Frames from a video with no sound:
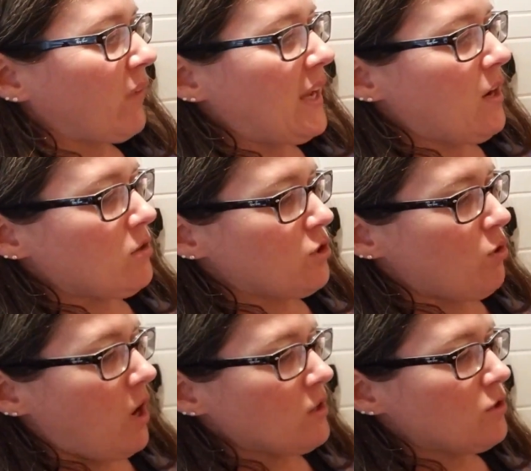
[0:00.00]
it also
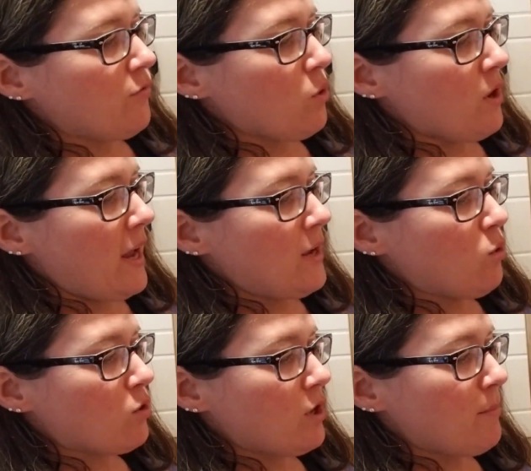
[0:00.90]
calls for a
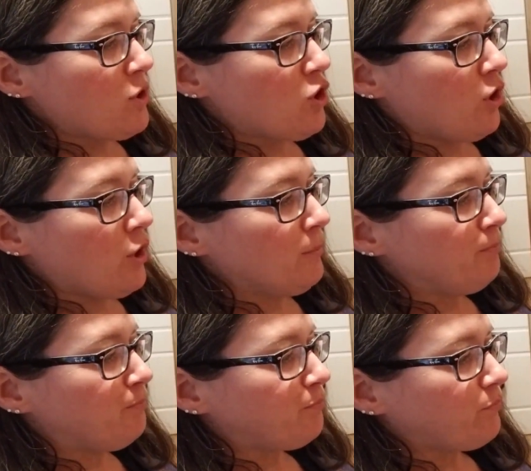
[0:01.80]
1/4 cup of sugar,
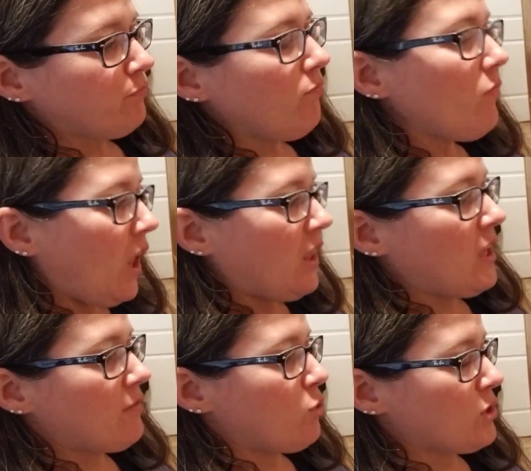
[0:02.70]
and
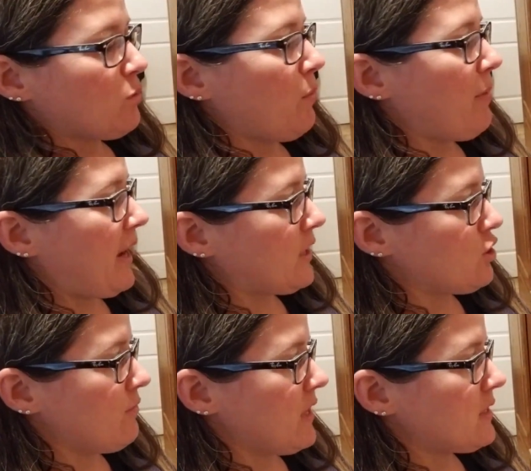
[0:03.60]
then of course 1
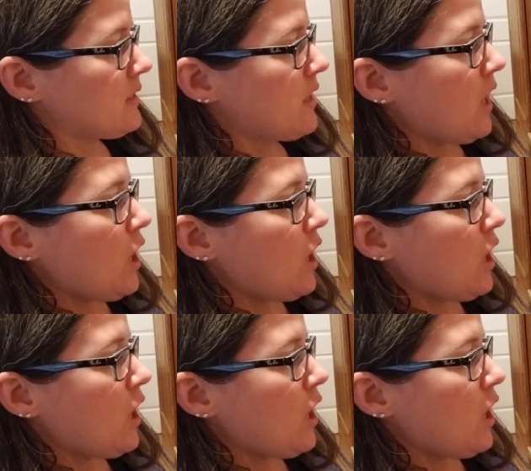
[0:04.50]
package of this.